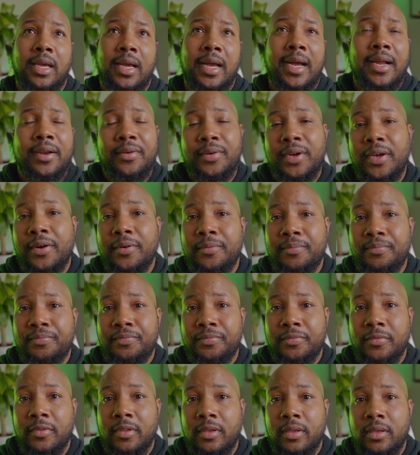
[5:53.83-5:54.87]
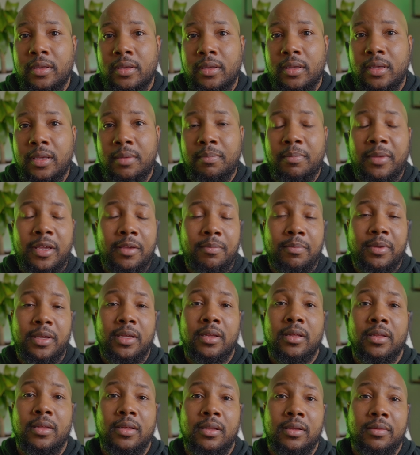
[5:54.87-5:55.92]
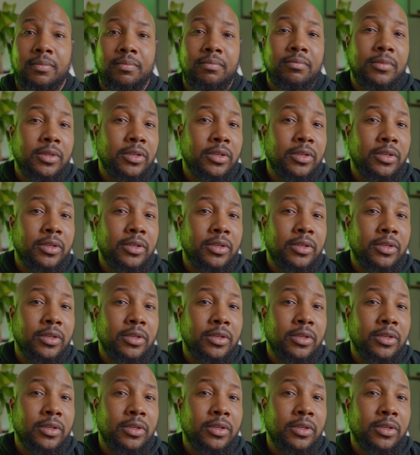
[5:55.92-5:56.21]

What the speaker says: I don't know. It may be a